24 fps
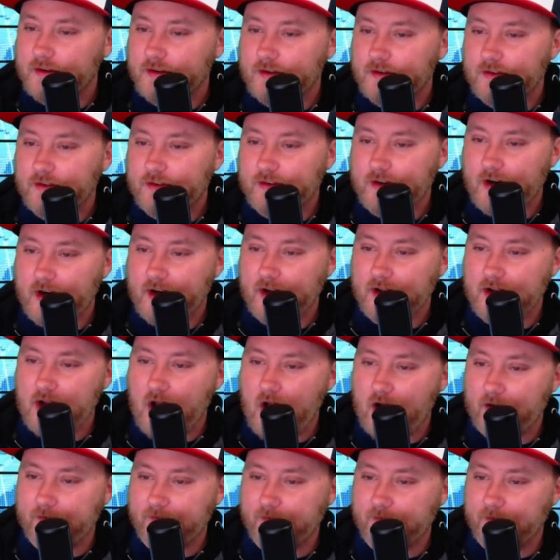Starting
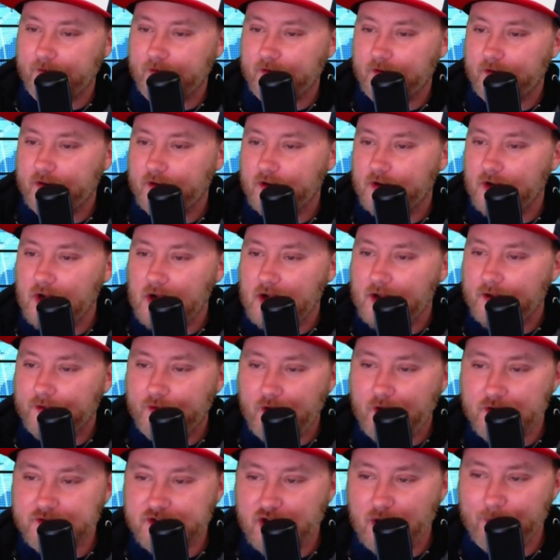off,
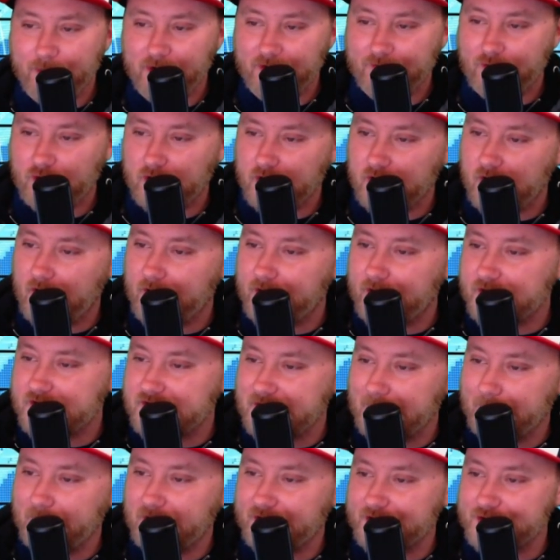those hoping for another
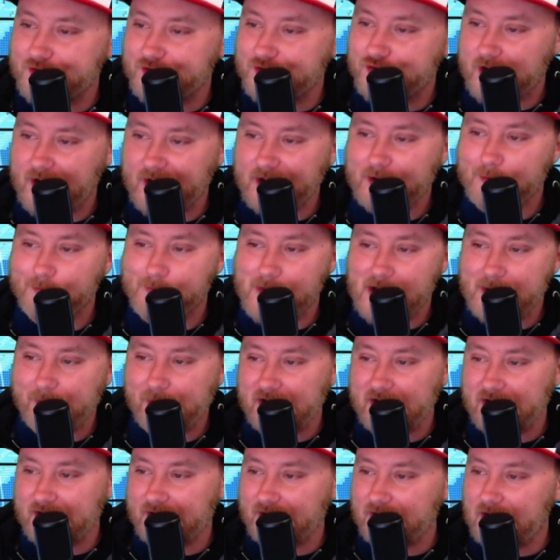stimulus check may
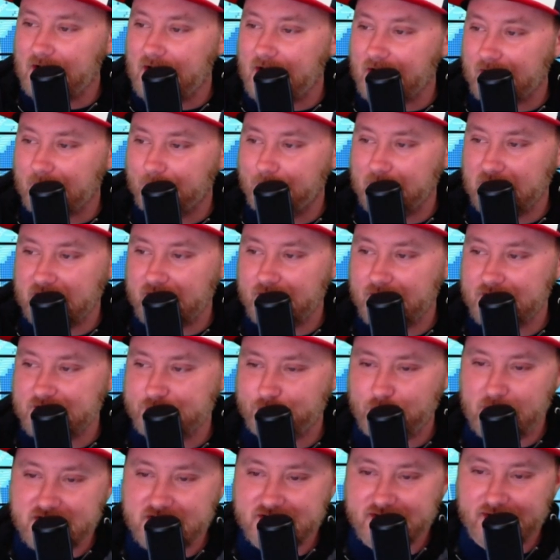be in luck because
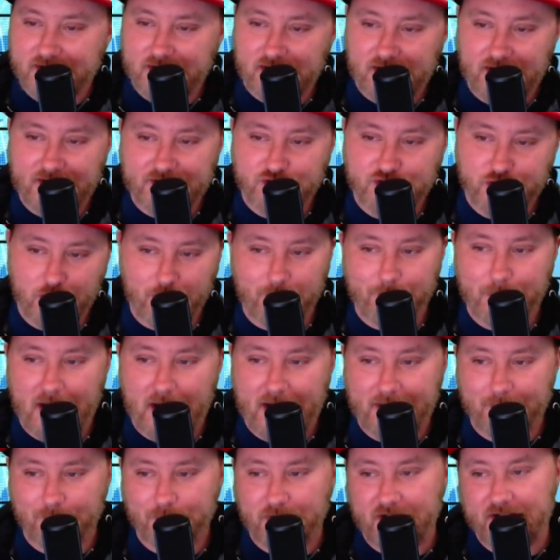President-elect Joe
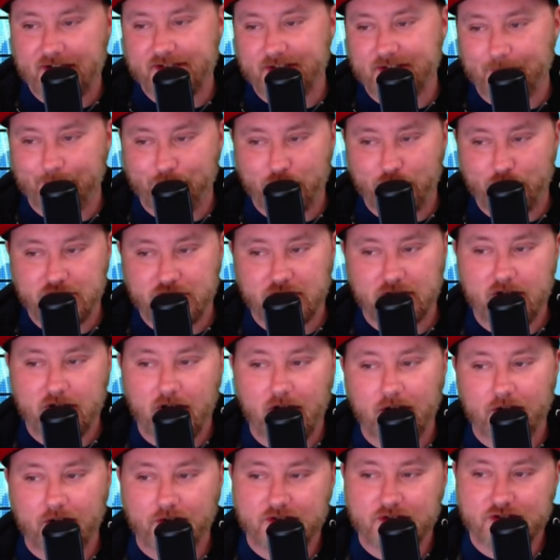Biden plans on pushing
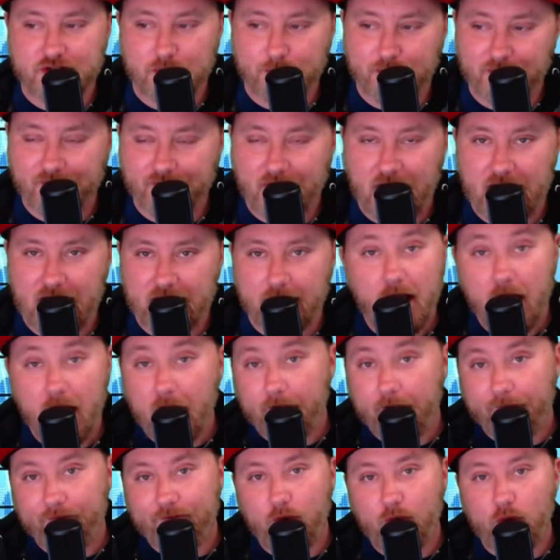Congress to provide
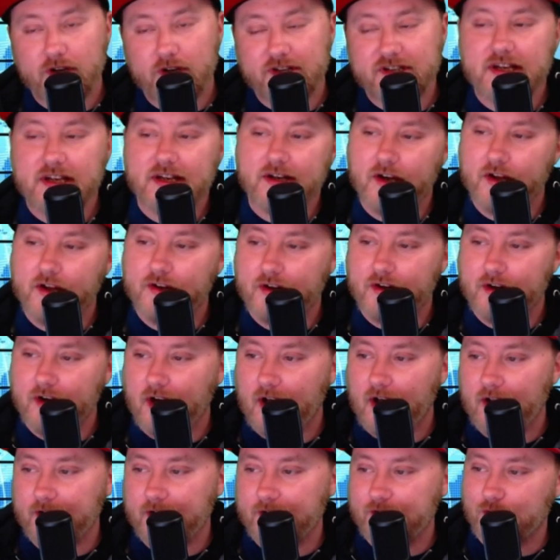
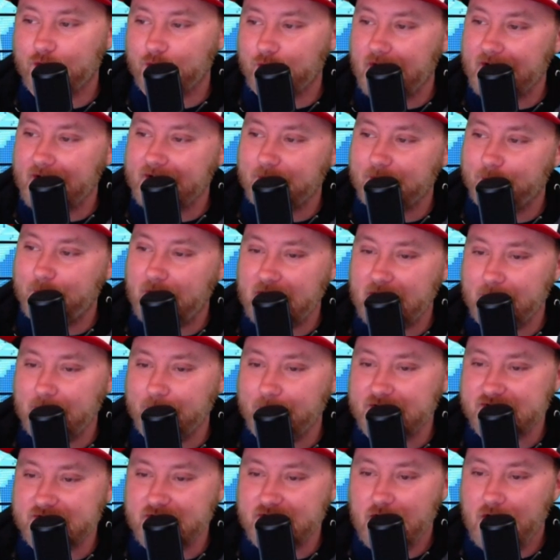$1,400 direct
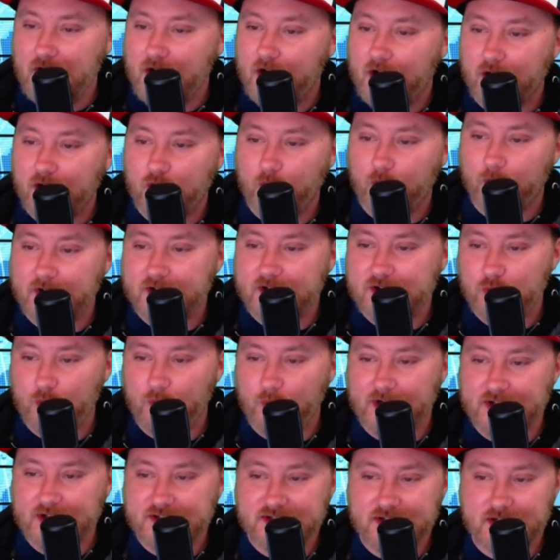payments, according to
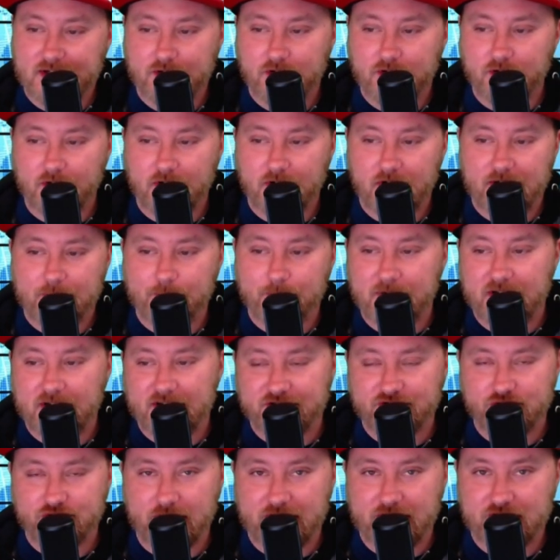a senior
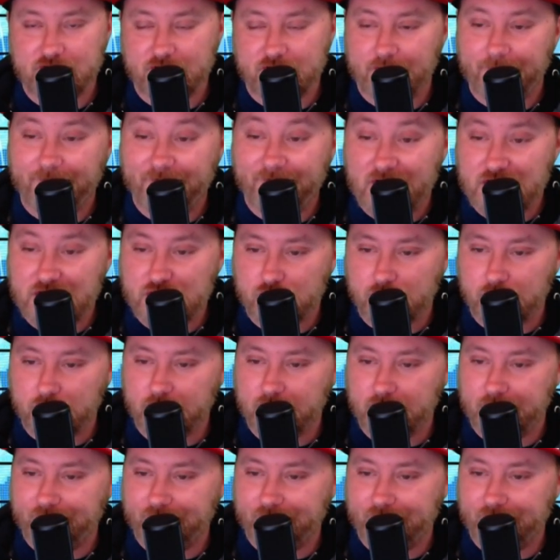administration official.